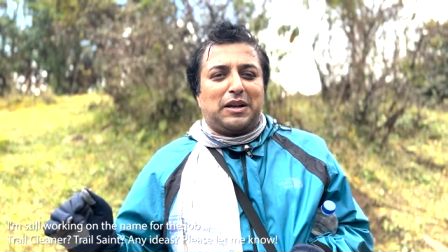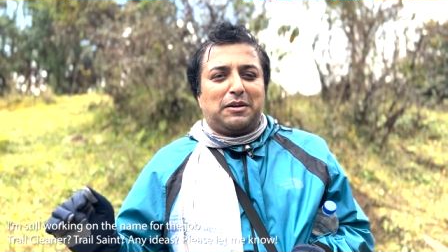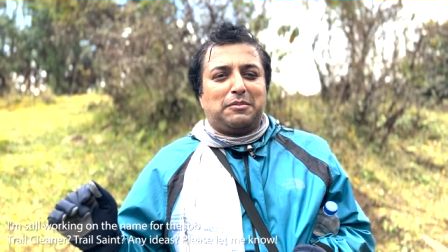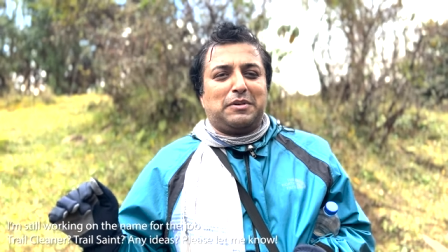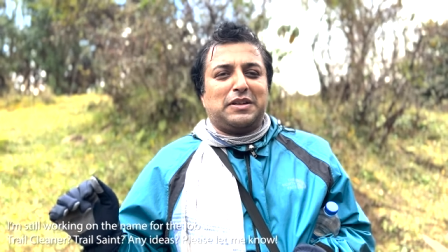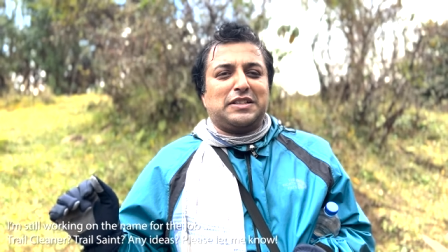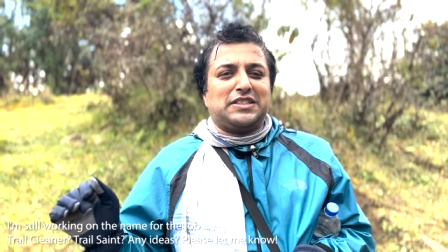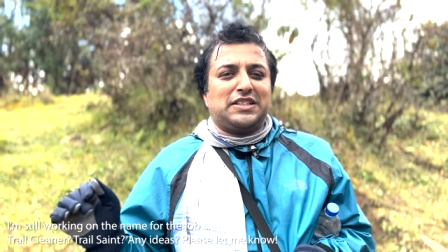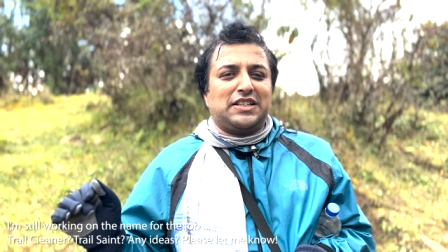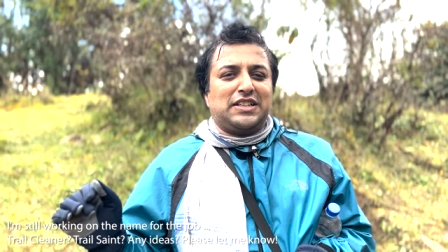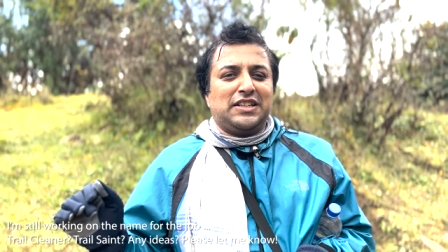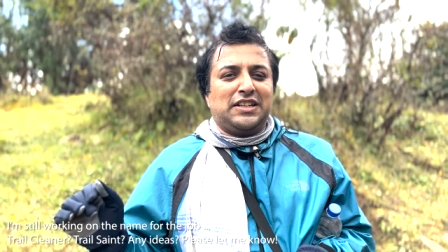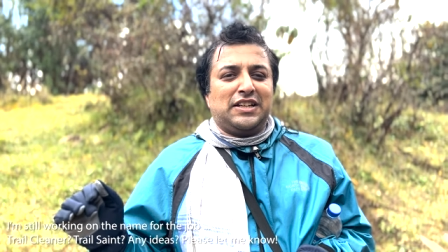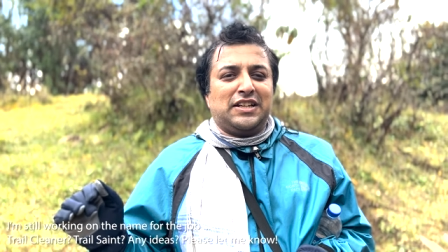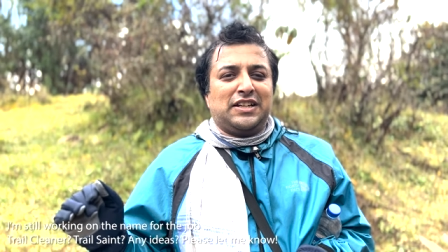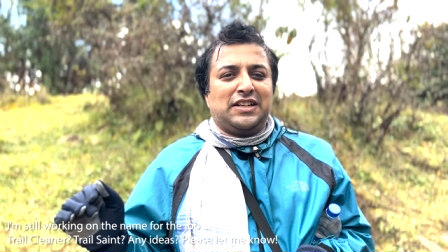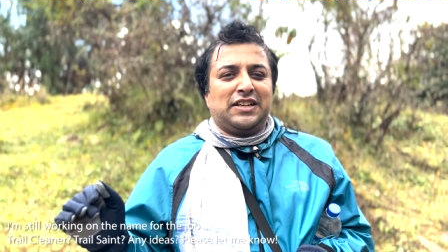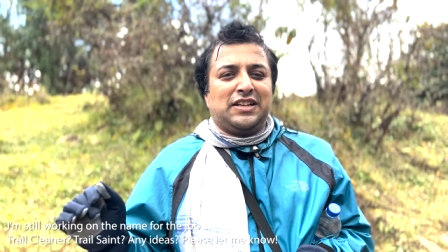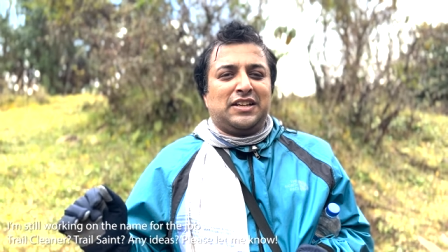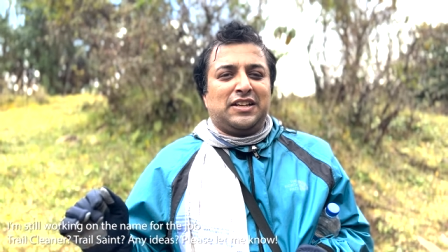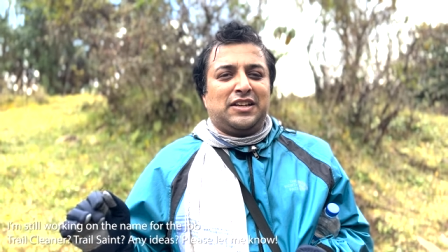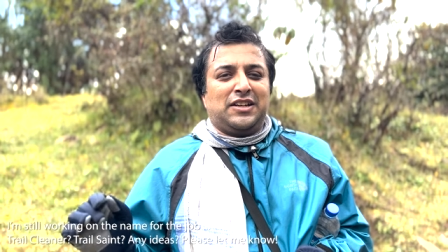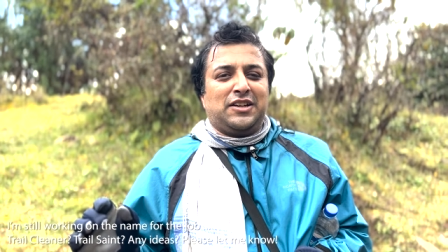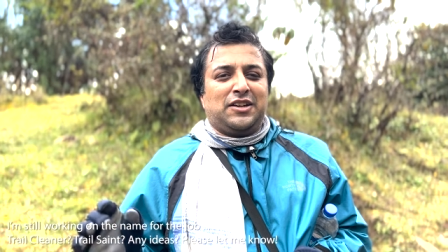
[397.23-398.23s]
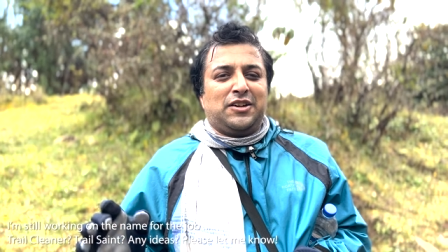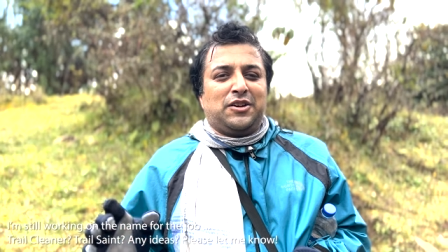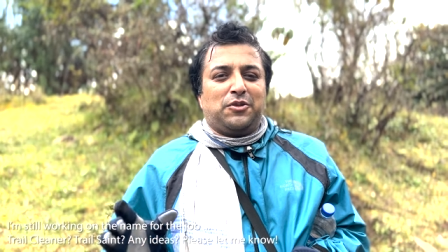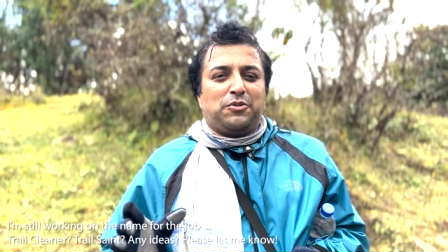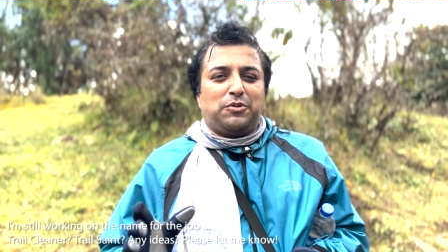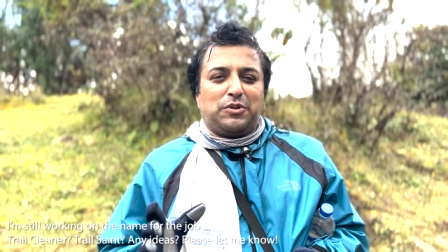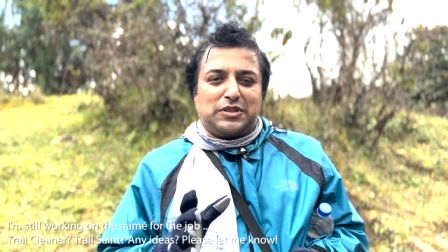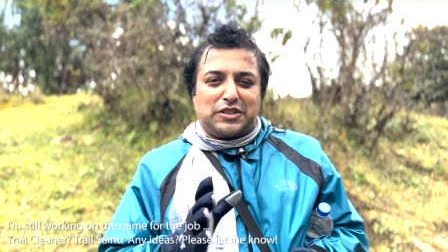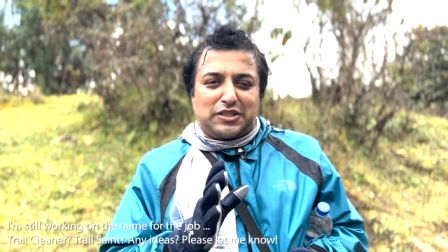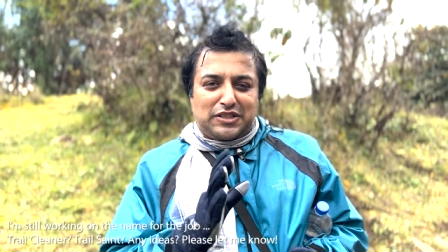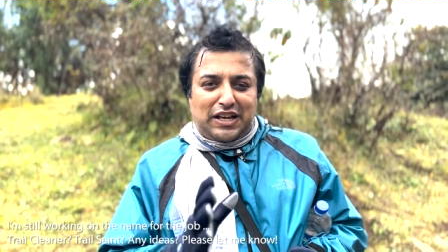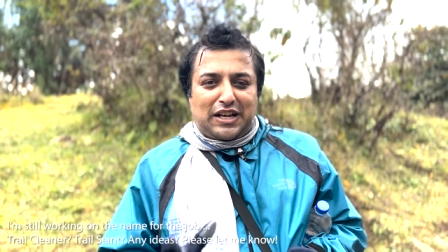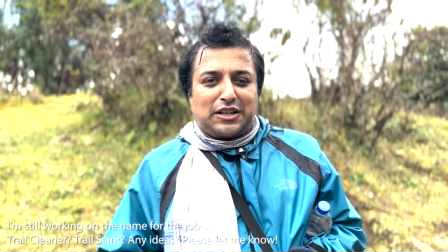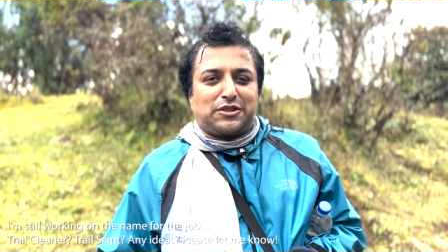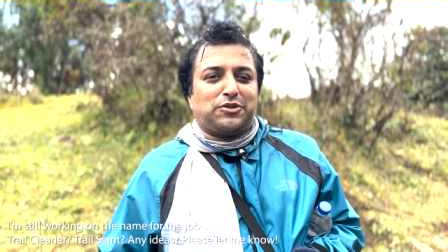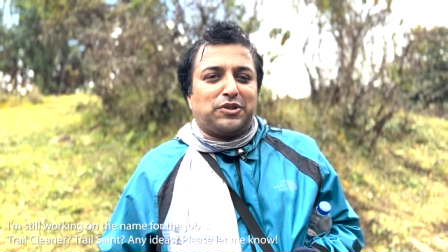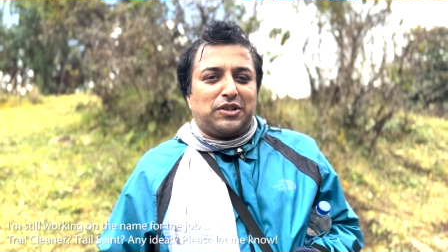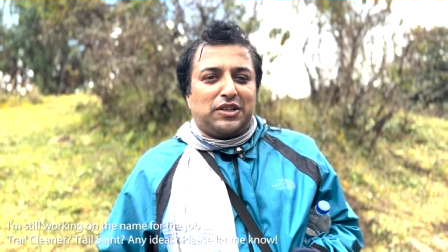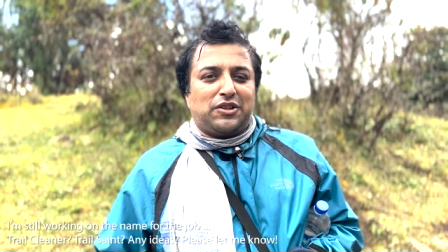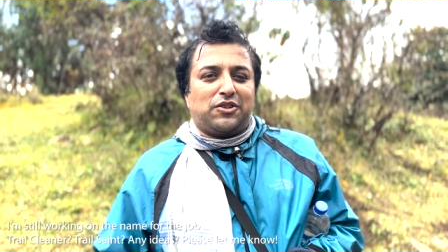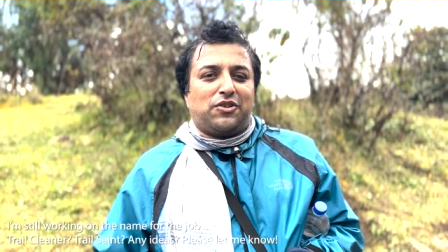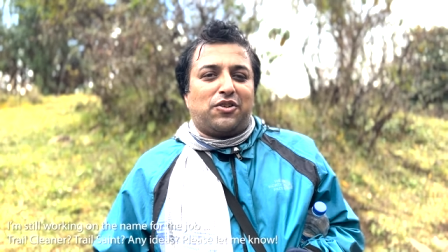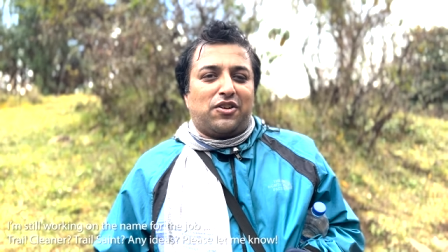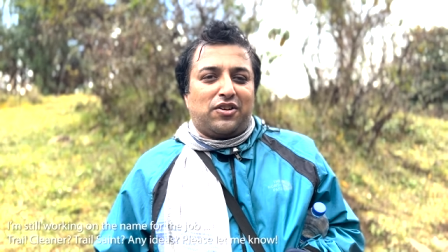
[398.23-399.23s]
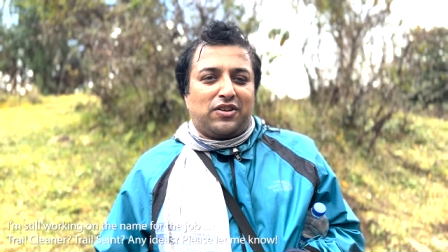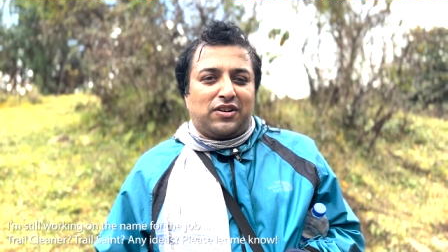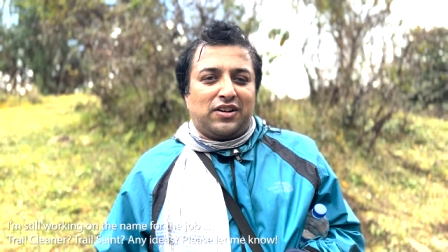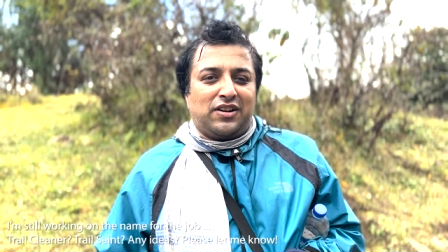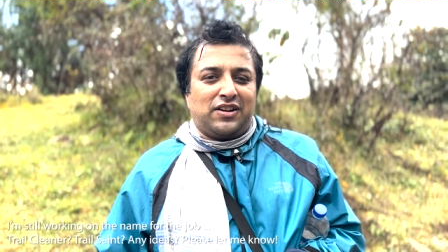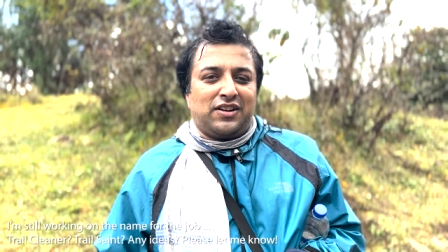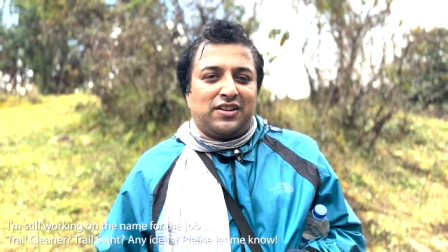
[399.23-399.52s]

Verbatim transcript: manje, which is actually wrong.